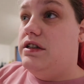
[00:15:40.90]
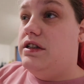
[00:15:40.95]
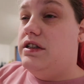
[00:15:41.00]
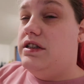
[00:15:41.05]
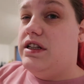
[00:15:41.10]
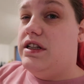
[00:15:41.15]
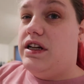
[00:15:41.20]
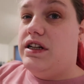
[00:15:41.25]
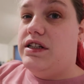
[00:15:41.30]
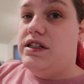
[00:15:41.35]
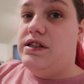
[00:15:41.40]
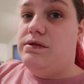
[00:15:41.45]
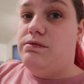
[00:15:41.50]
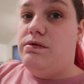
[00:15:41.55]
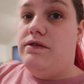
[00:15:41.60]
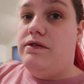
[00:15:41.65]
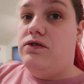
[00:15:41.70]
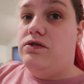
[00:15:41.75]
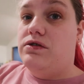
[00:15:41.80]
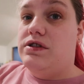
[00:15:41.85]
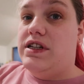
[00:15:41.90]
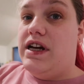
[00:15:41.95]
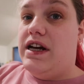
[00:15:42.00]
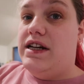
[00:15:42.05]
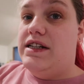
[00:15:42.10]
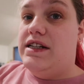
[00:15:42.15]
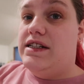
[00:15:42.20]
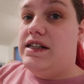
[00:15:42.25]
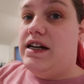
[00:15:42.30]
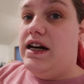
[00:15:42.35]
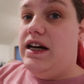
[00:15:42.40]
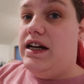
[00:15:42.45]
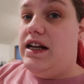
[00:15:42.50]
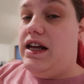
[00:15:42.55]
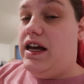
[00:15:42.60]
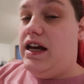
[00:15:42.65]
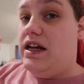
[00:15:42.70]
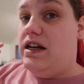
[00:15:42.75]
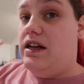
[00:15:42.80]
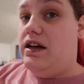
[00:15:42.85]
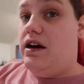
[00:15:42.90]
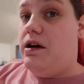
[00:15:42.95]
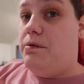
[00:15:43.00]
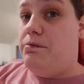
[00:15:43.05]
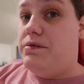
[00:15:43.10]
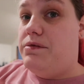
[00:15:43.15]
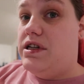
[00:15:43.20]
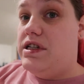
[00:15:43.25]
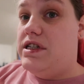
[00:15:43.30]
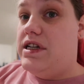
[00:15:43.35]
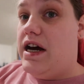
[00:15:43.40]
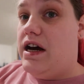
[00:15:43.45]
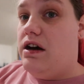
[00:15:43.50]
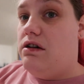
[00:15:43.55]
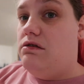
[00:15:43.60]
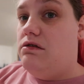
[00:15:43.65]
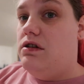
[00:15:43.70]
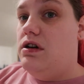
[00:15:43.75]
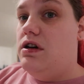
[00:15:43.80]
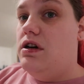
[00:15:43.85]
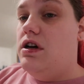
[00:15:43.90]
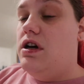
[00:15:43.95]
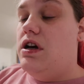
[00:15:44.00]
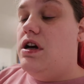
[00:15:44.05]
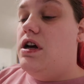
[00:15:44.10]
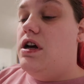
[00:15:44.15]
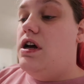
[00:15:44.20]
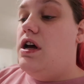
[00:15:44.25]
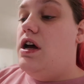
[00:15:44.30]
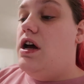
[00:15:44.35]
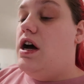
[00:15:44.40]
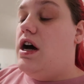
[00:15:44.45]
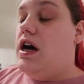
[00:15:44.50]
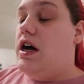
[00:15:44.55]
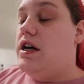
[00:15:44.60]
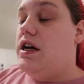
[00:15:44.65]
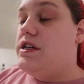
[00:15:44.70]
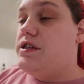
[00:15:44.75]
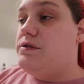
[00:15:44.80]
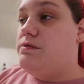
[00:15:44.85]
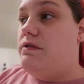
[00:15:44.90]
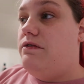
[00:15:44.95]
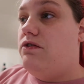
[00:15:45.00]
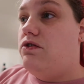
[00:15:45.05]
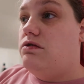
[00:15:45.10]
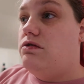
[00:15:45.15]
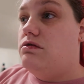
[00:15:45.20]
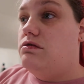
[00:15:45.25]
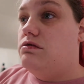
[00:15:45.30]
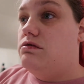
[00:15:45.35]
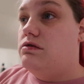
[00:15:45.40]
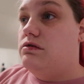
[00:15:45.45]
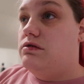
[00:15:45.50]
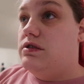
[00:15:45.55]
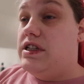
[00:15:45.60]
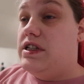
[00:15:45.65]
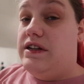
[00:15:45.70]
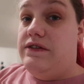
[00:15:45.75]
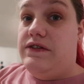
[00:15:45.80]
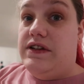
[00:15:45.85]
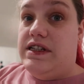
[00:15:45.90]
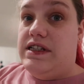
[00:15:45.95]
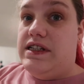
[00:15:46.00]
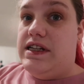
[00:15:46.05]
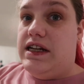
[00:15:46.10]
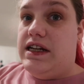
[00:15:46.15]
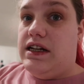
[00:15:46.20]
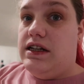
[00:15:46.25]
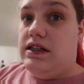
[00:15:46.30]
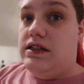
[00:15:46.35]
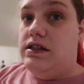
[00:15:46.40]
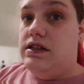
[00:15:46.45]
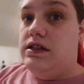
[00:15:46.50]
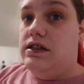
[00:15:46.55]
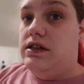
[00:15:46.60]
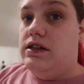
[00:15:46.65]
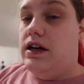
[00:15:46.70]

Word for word: it's like a swivel side to side and an up to down uh, swivel TV stand,